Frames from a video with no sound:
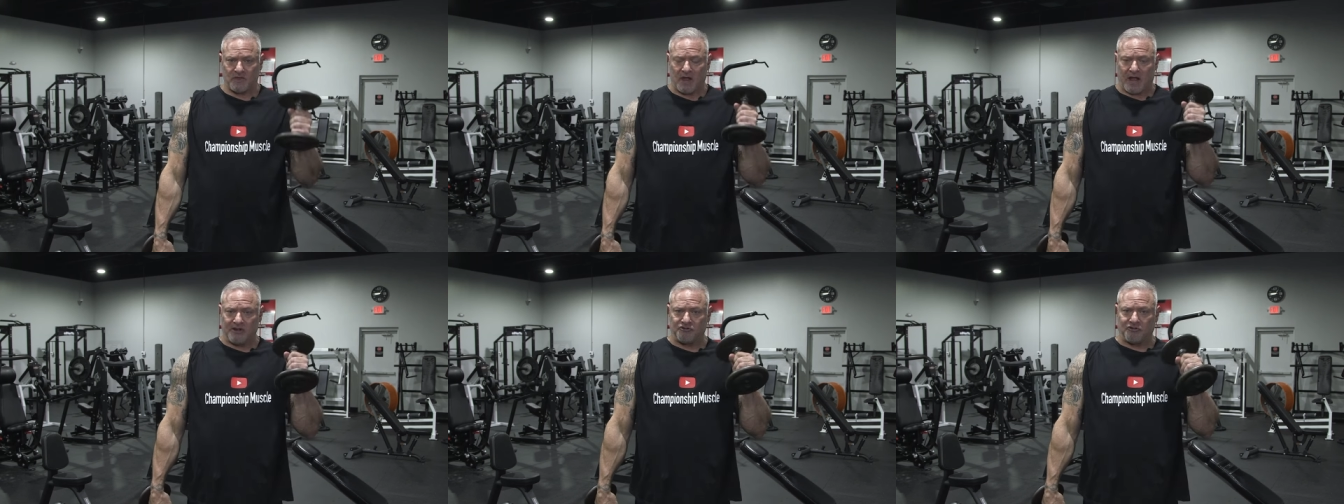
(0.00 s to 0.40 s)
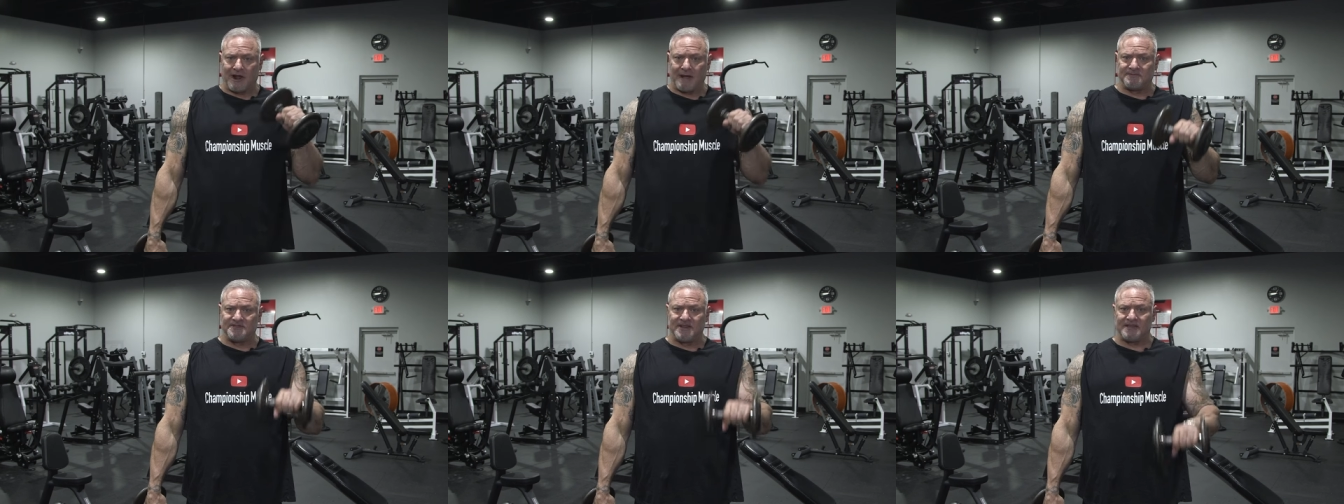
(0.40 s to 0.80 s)
I
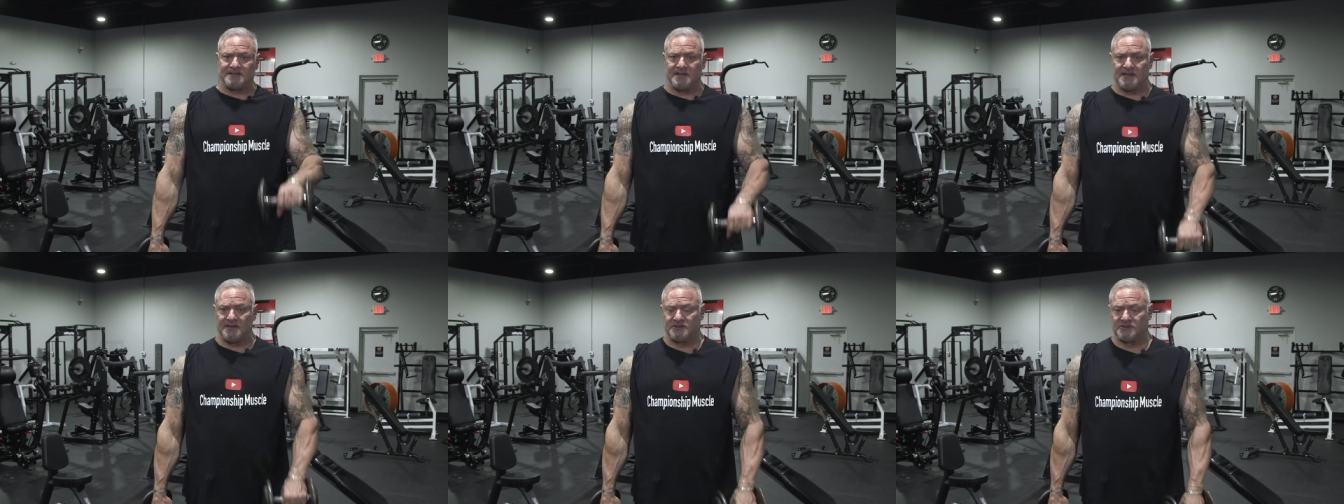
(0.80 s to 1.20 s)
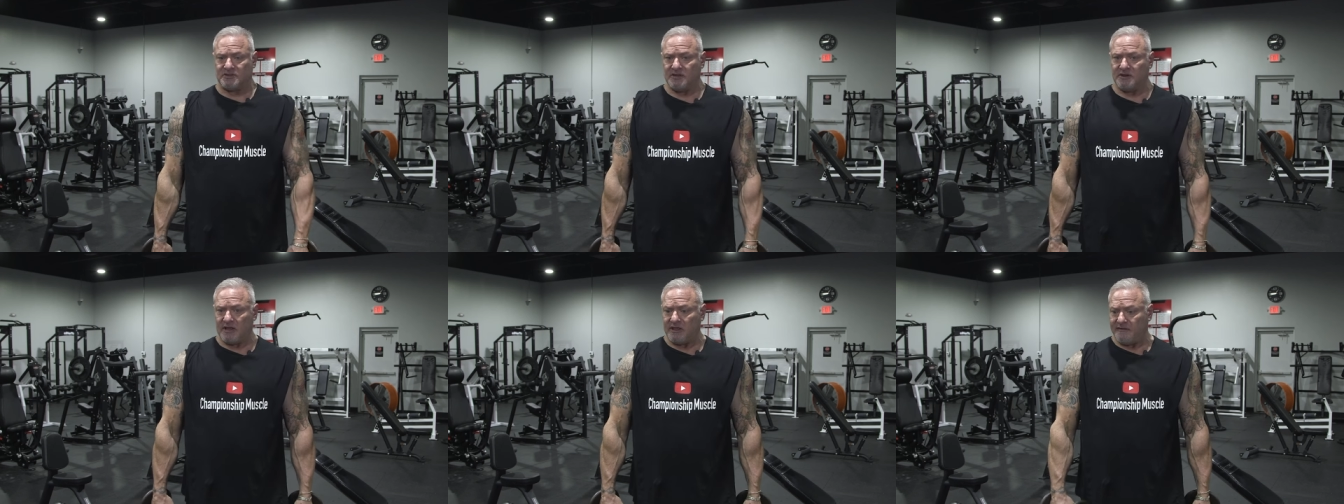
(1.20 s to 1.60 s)
drop set these.
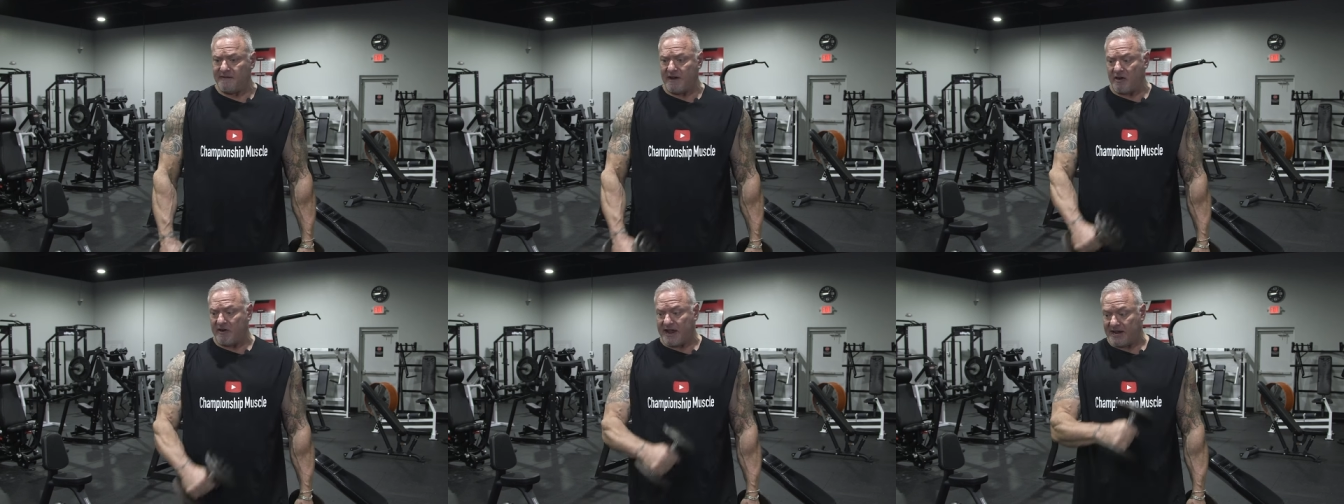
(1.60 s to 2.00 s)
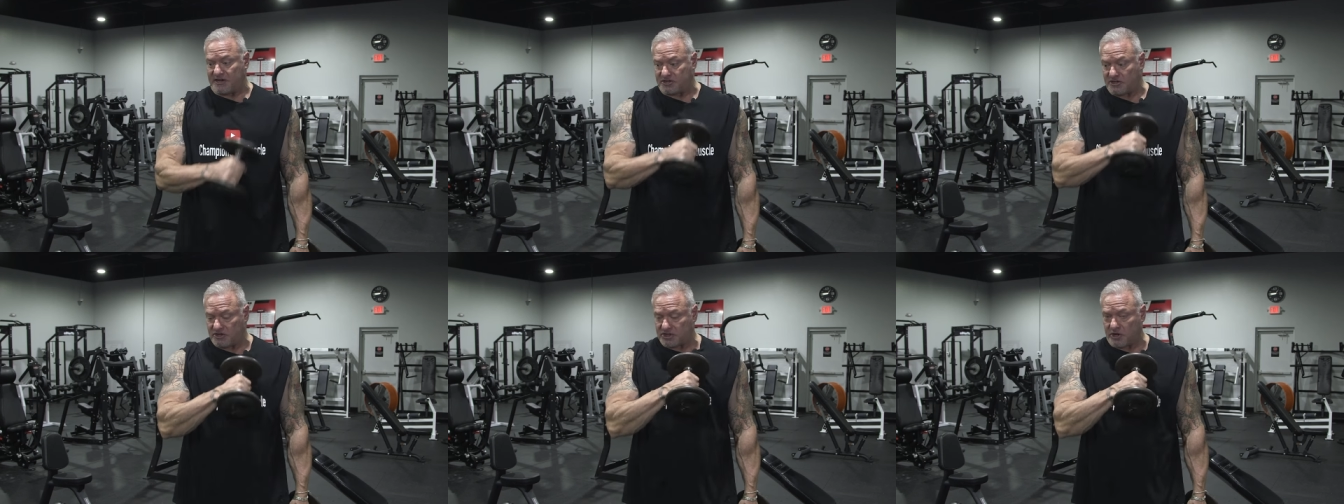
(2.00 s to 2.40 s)
Another
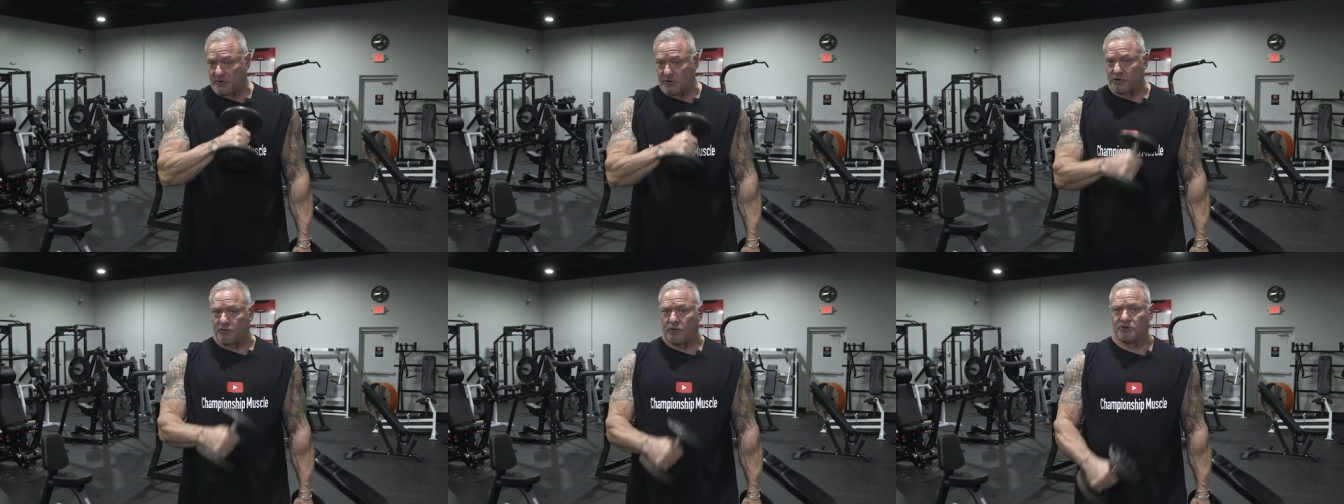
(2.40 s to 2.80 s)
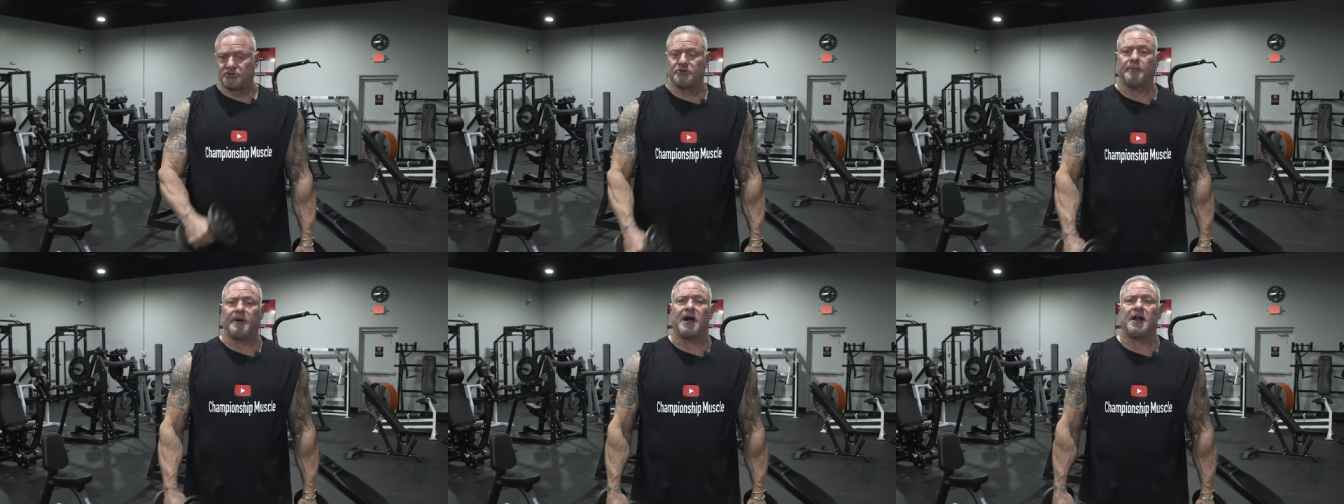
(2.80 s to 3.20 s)
variation is going across
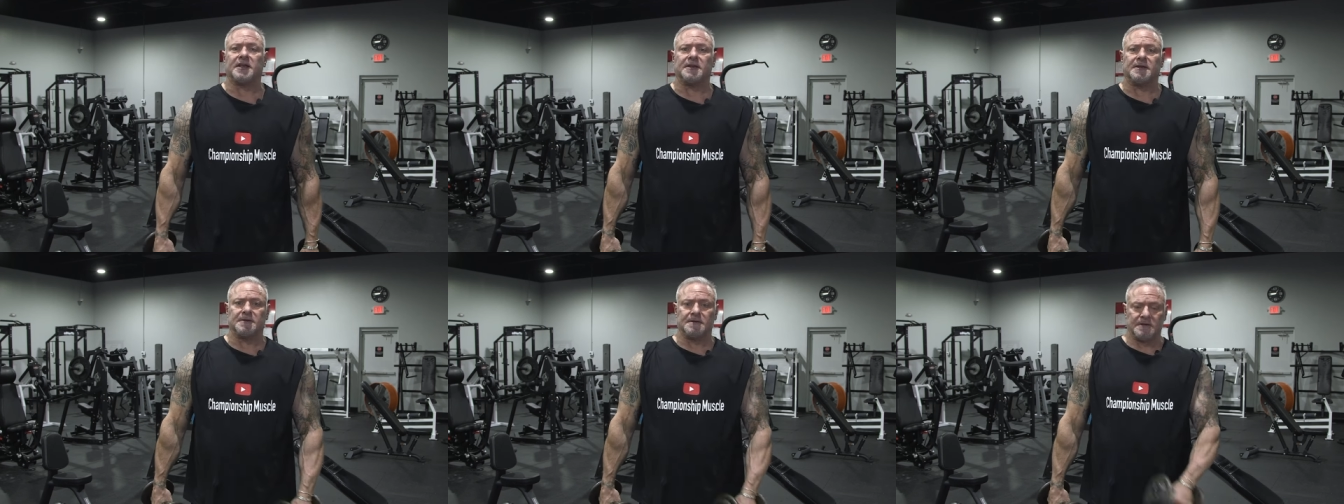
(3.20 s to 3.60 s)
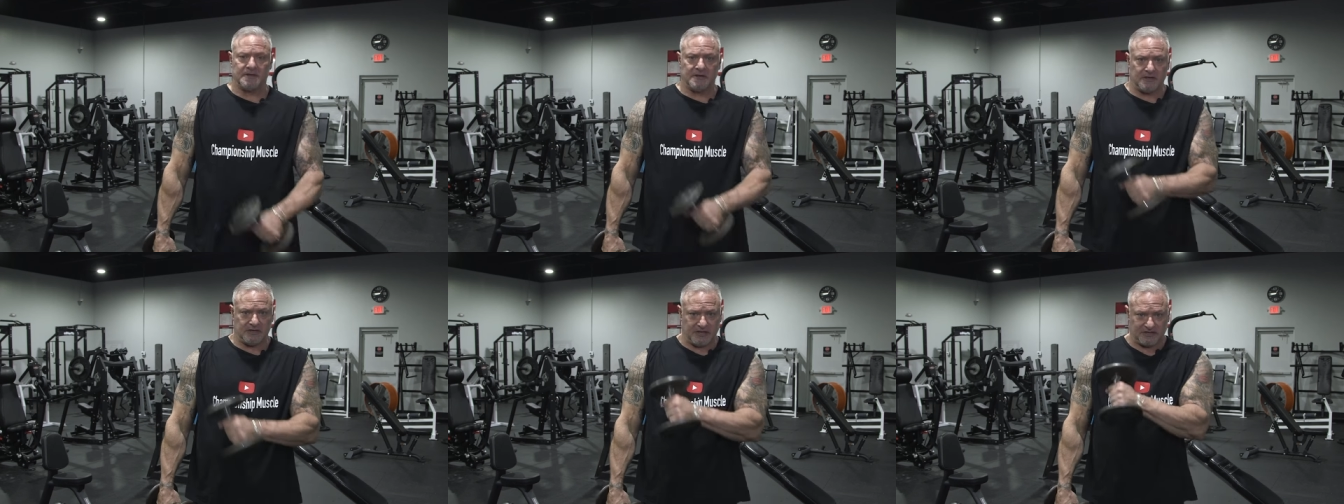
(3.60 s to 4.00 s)
the body,
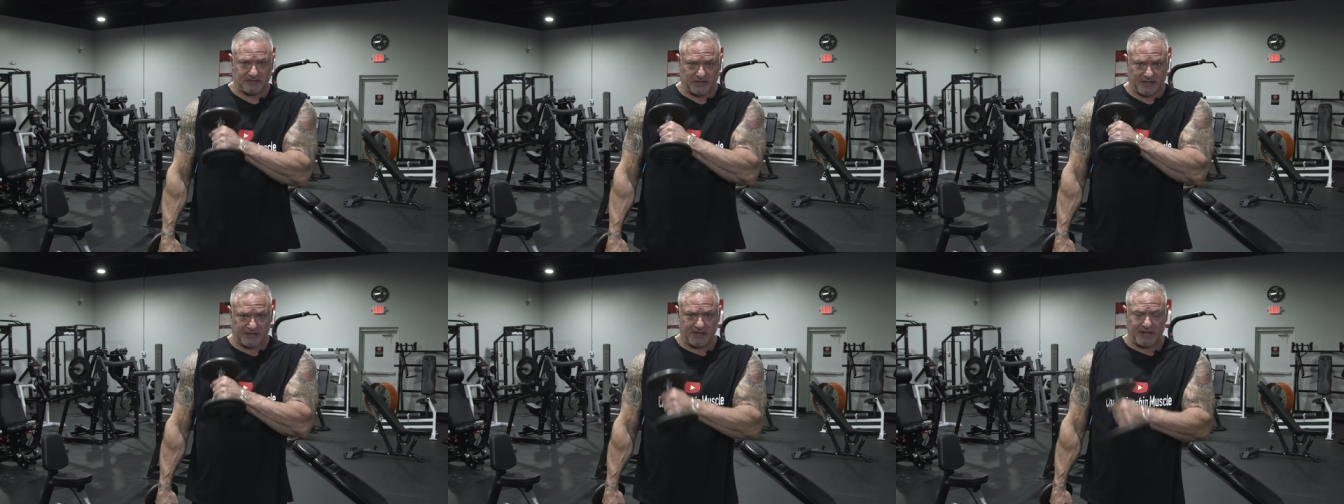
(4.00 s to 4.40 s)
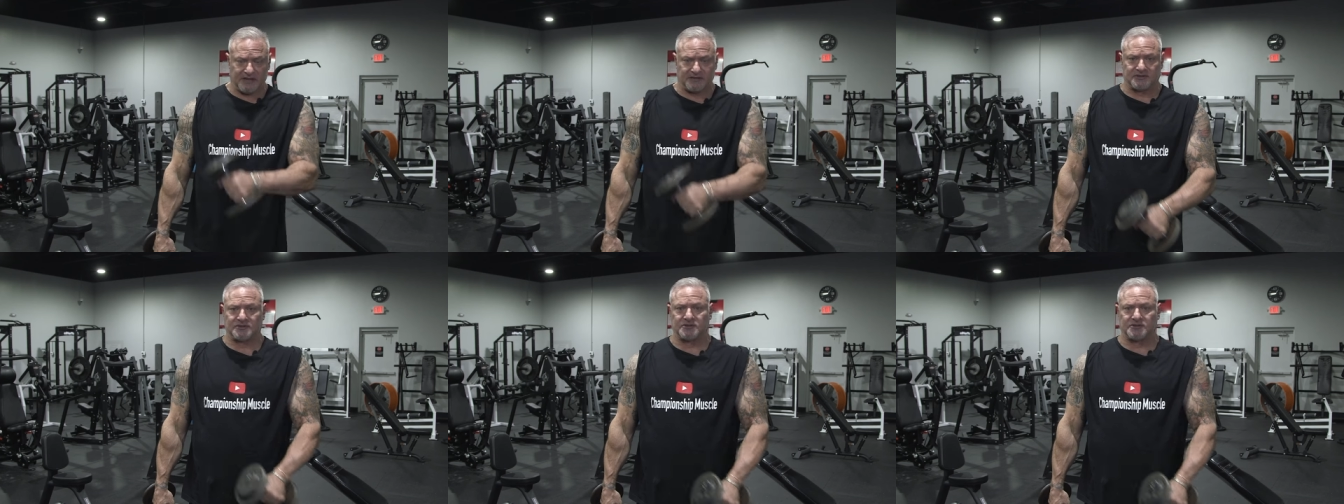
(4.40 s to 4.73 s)
just like this.